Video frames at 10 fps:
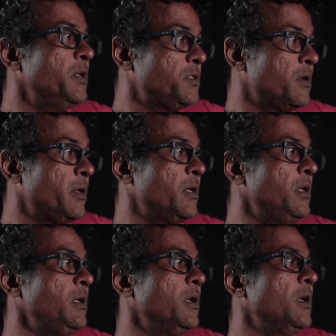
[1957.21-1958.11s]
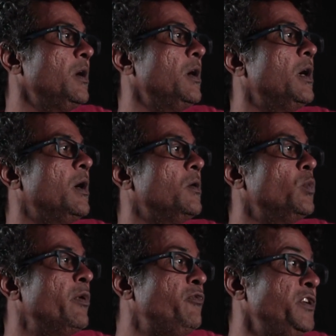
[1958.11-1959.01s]
historically,
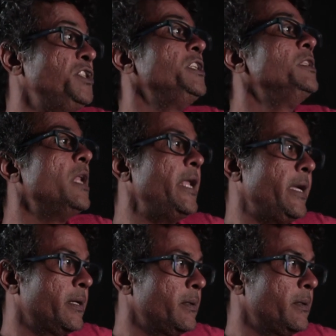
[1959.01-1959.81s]
who have fished in the lake,